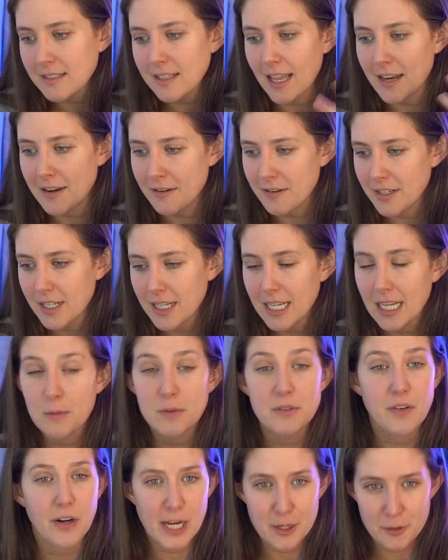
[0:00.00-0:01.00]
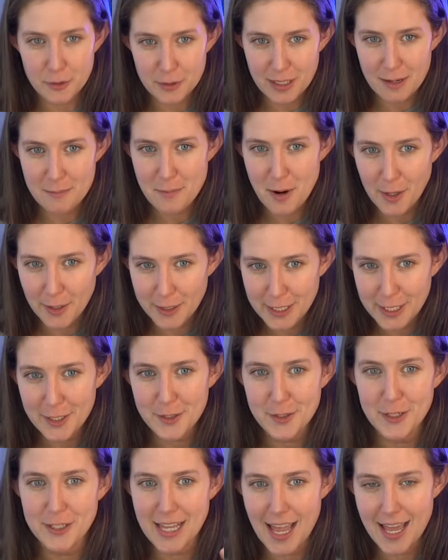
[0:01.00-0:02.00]
And he was very interested in politics,
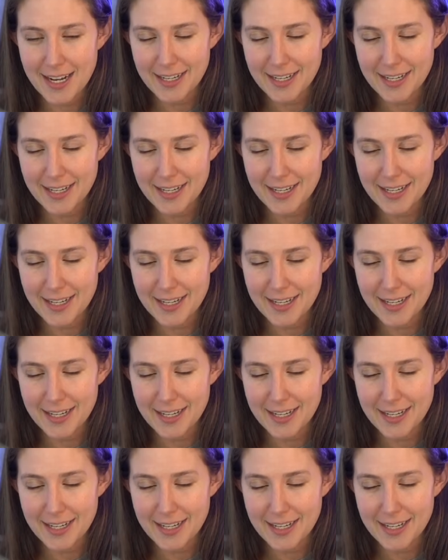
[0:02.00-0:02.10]
she said,